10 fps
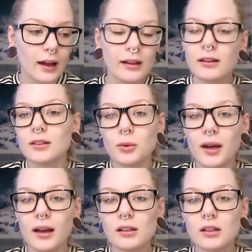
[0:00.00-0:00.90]
I look the
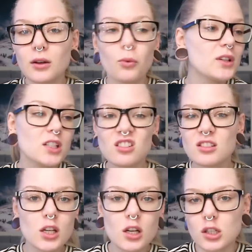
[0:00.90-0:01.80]
way I look, which
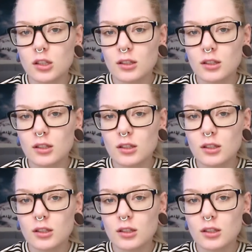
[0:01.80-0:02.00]
is good.